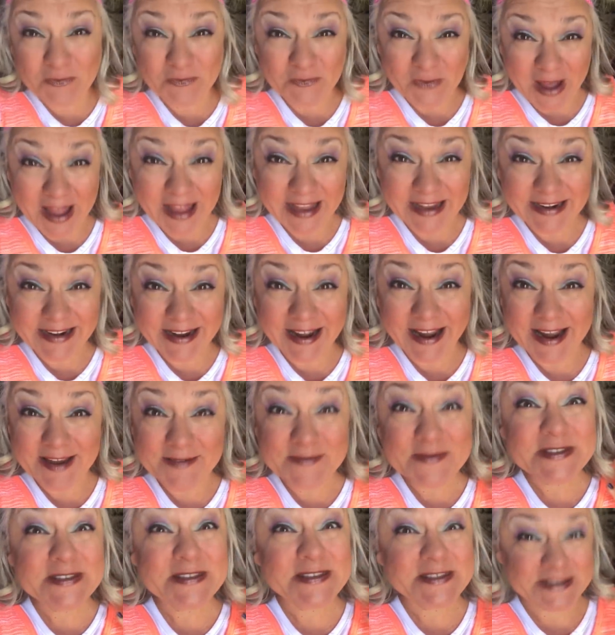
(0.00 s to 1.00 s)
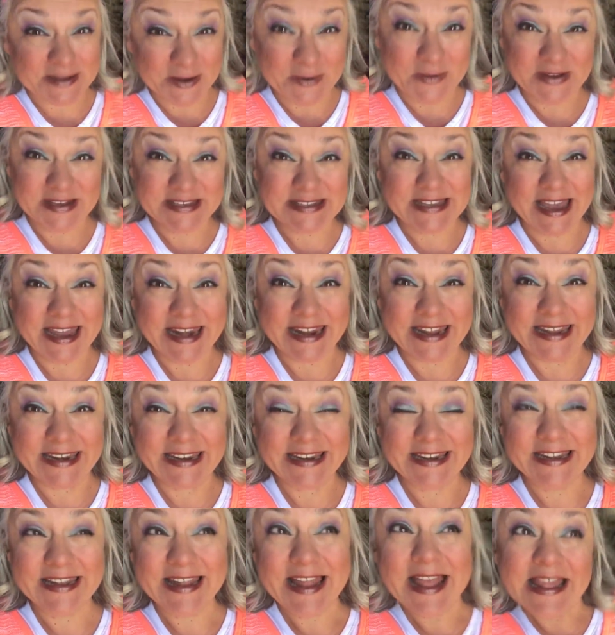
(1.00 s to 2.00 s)
fun? I'm so
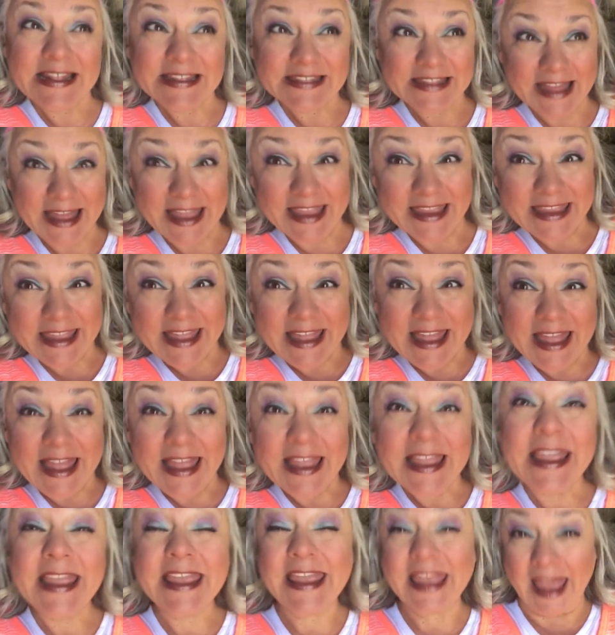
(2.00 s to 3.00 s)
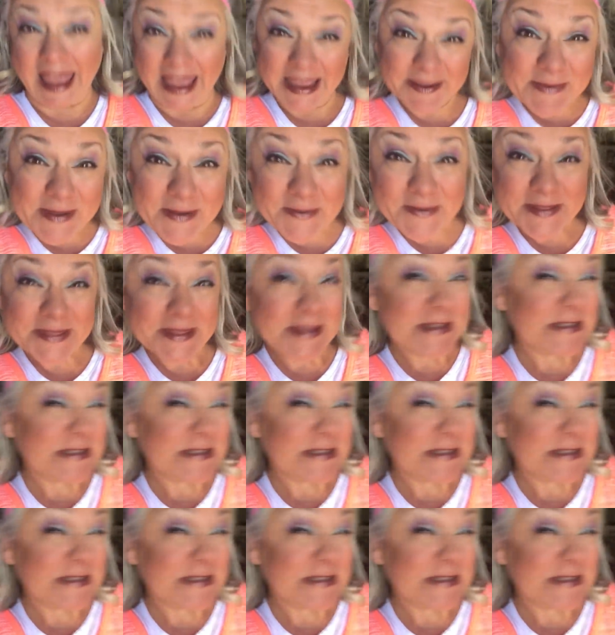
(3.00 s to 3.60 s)
excited. Like, gag me with